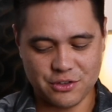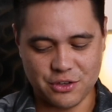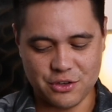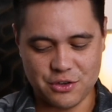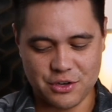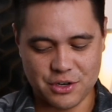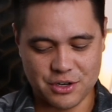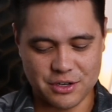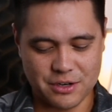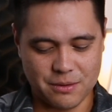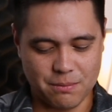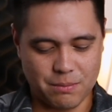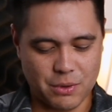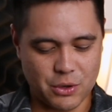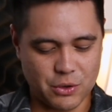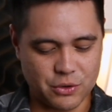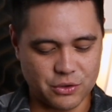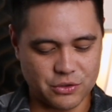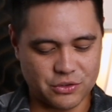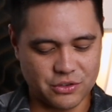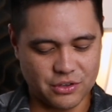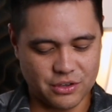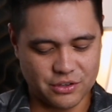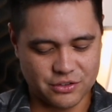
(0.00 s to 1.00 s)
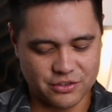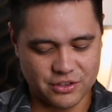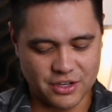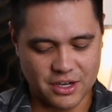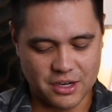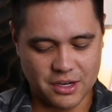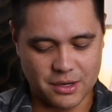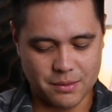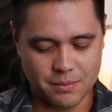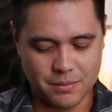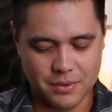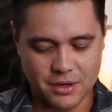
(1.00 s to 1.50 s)
you're gonna boast
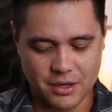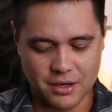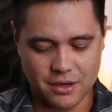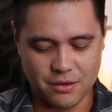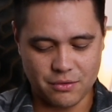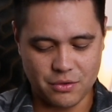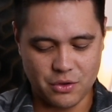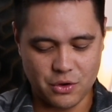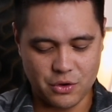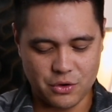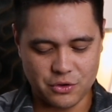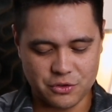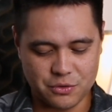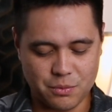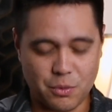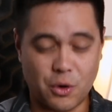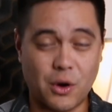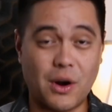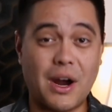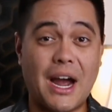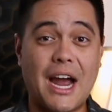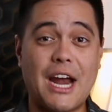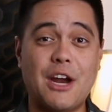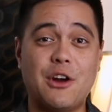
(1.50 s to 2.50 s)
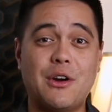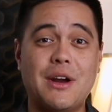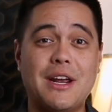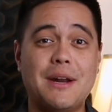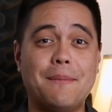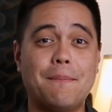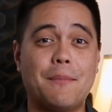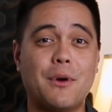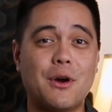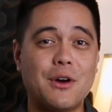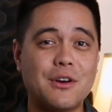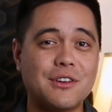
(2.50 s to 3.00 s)
some of those more higher
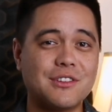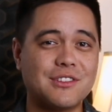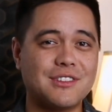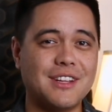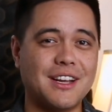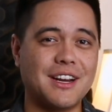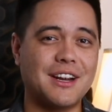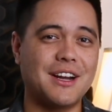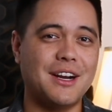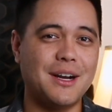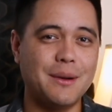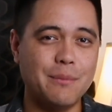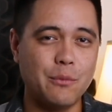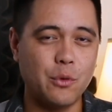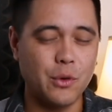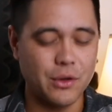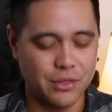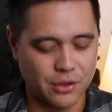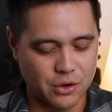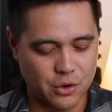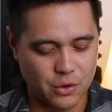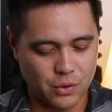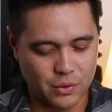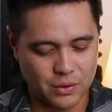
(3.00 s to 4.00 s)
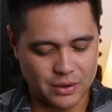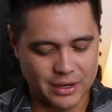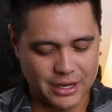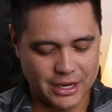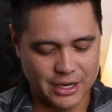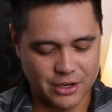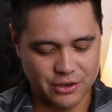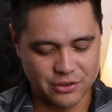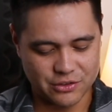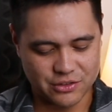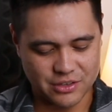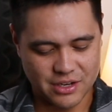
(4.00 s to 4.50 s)
end perks that come with
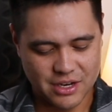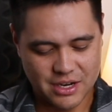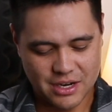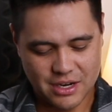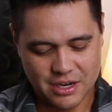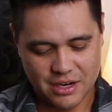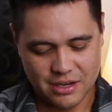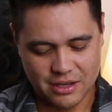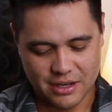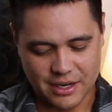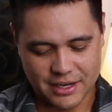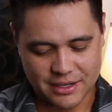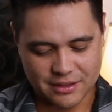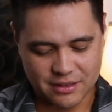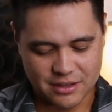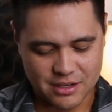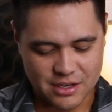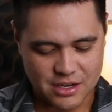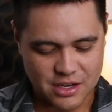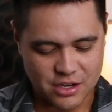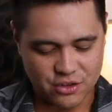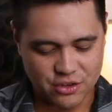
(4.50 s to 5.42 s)
koalaus, like the